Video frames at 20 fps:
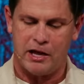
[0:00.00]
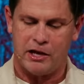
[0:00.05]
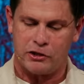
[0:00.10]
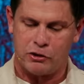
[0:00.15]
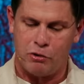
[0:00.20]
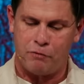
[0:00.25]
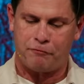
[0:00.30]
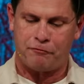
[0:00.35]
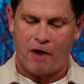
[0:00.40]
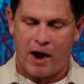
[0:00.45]

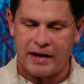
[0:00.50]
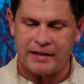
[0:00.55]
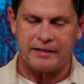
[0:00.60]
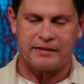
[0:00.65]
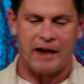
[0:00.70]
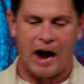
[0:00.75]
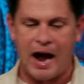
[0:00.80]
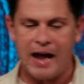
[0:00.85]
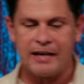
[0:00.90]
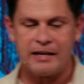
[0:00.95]
you find
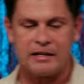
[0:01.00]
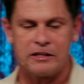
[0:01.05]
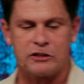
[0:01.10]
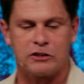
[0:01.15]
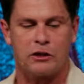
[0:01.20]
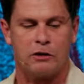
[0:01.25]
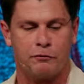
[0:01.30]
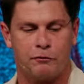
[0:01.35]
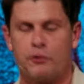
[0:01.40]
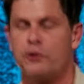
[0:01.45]
guidance
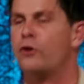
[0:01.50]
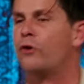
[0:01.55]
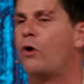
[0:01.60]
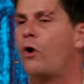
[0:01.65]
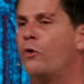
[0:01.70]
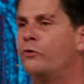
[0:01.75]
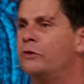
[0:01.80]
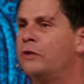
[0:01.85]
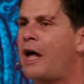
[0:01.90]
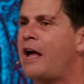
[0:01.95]
for your
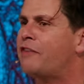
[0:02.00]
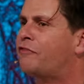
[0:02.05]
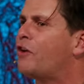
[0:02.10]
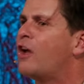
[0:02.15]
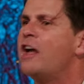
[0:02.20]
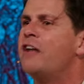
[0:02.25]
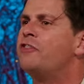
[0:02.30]
own life.